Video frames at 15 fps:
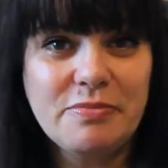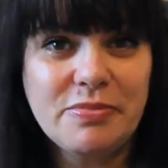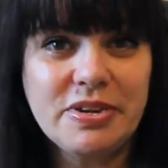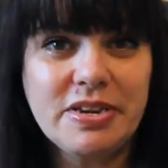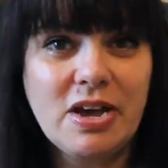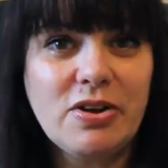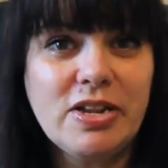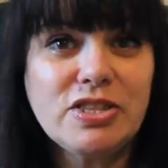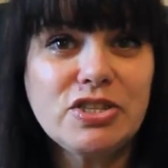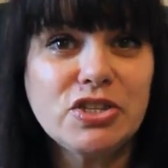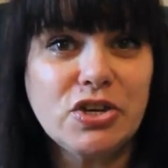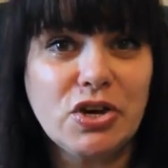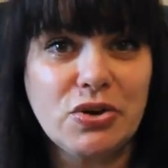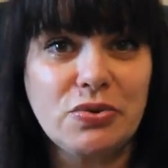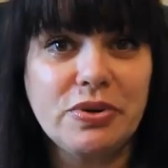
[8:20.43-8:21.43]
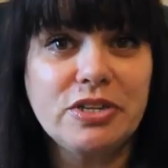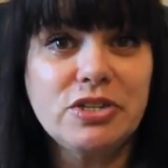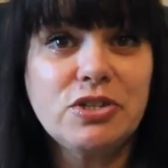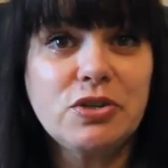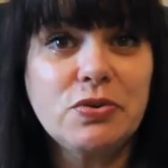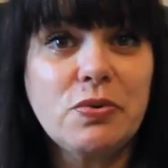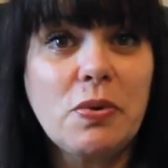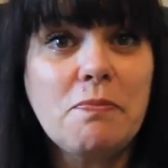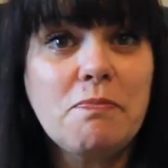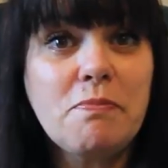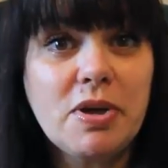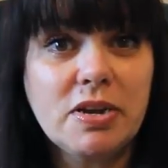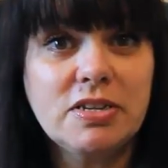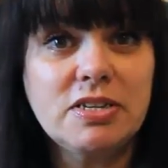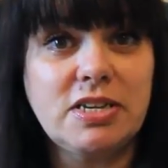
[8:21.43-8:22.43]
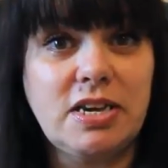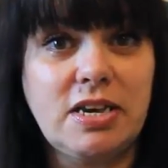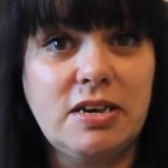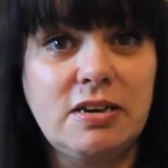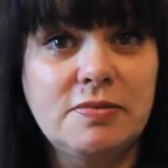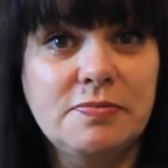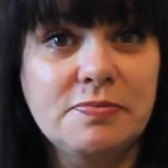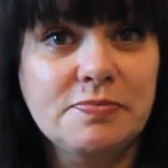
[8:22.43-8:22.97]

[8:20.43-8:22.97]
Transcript: But now let's go into Monday.